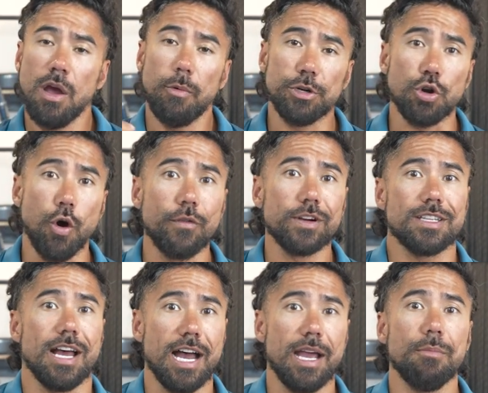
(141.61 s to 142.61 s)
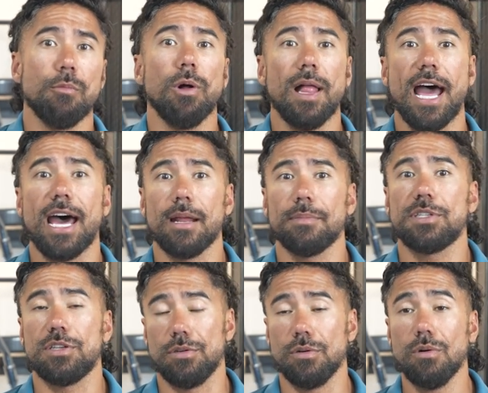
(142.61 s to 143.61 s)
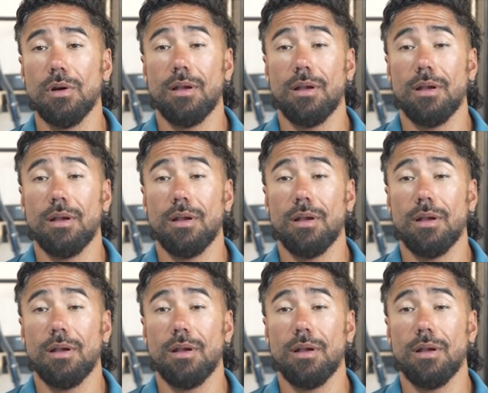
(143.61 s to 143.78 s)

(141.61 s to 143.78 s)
which over time will add up to